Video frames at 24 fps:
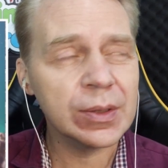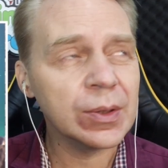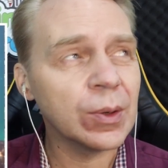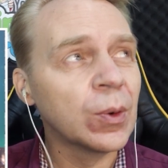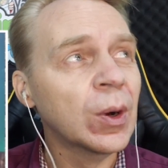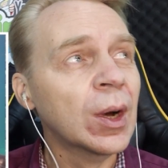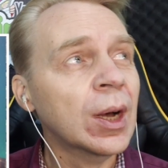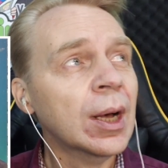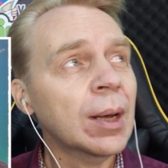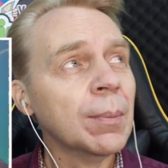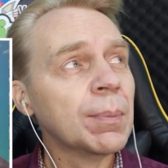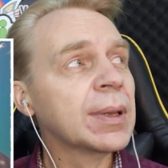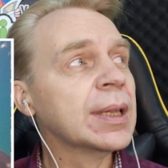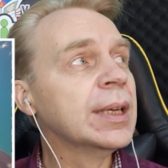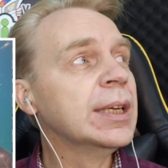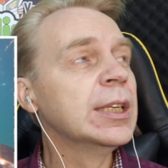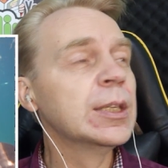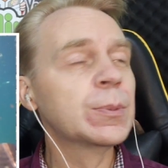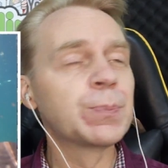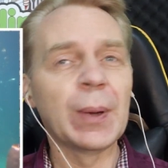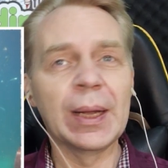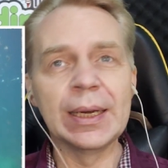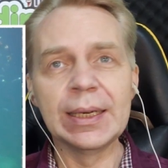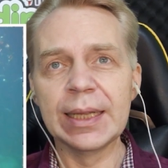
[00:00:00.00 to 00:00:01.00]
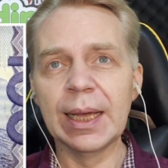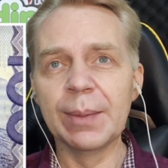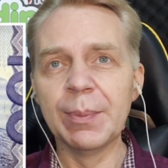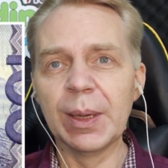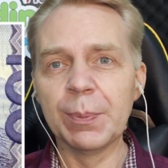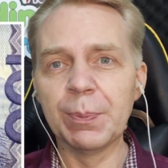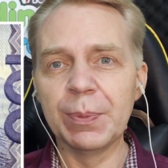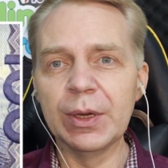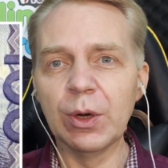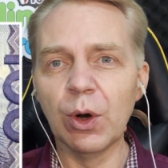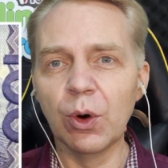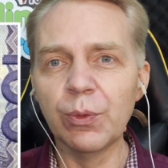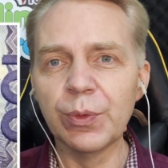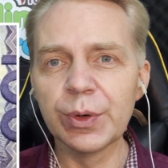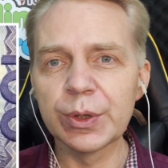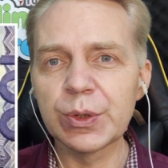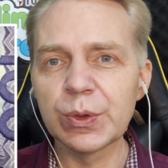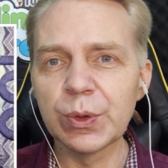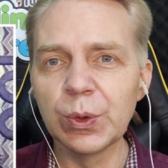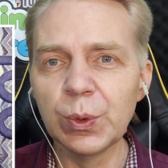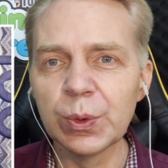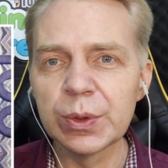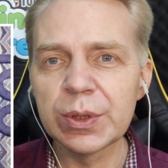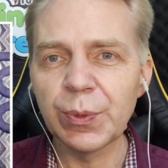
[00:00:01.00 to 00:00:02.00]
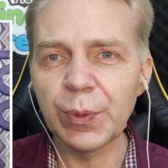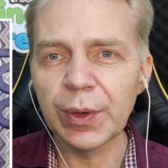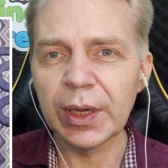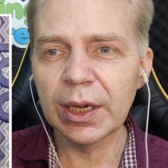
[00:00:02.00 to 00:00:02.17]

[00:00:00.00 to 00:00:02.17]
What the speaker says: So please, pandemic be over soon so